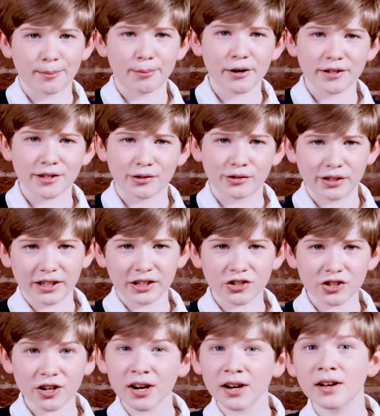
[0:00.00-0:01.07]
impress your
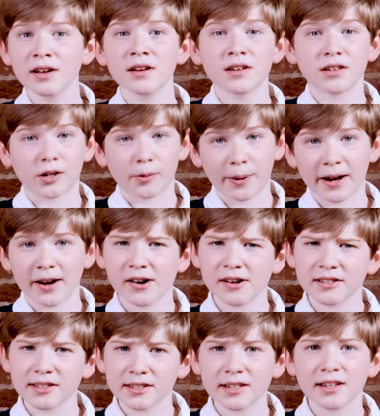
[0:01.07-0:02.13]
teacher, your
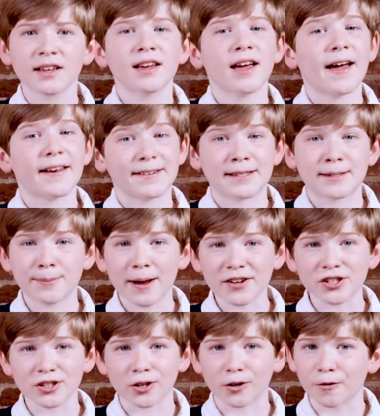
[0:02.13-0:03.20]
parents, and
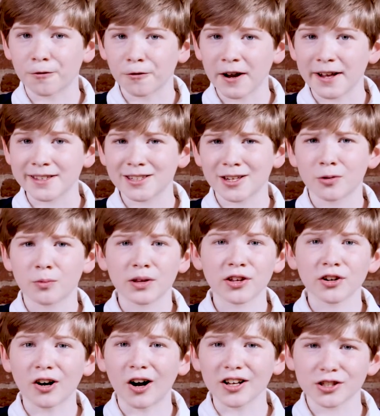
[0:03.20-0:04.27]
especially your friends with
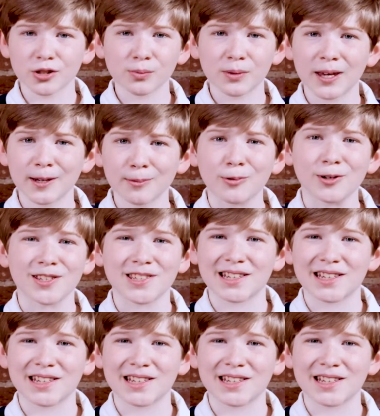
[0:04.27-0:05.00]
your awesome keyboard